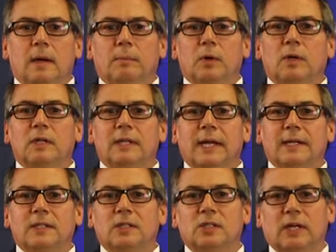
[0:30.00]

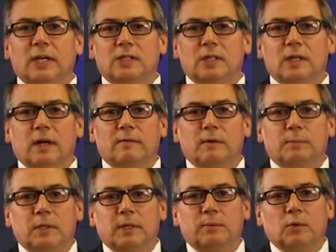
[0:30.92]
Percutaneous injection of a
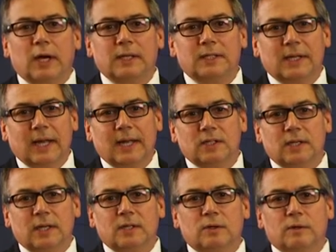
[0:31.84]
polymerizing
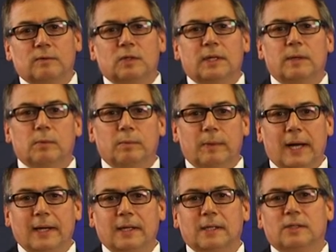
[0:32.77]
agent into a vertebral
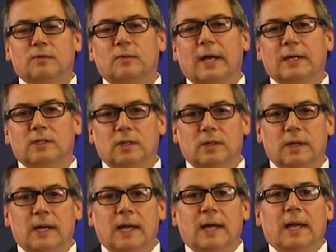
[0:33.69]
body that's fractured
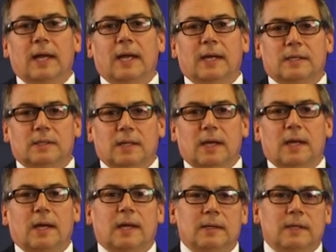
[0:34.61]
is
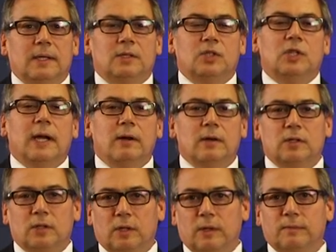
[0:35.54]
the generic
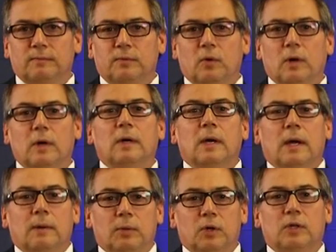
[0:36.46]
term for
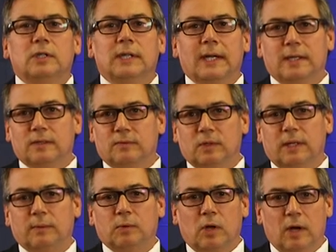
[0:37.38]
percutaneous
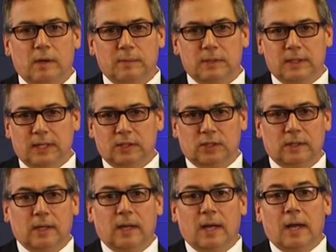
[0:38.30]
vertebral
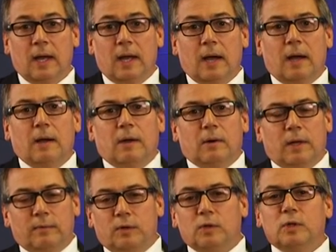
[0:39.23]
augmentation.
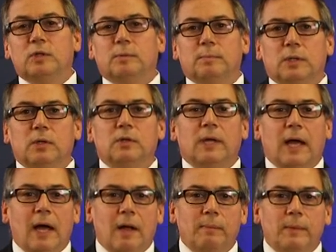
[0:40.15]
If you use a balloon to
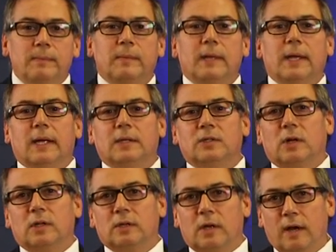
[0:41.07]
help, it's
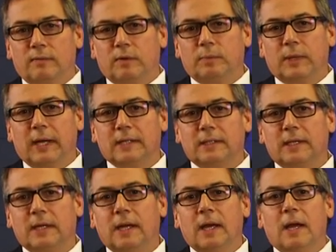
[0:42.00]
called
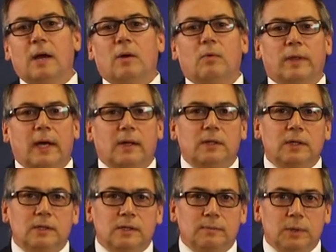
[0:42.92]
kyphoplasty. Without the
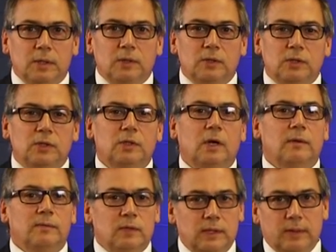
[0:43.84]
use of balloons, it's
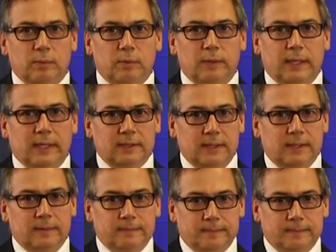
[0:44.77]
called vertebroplasty.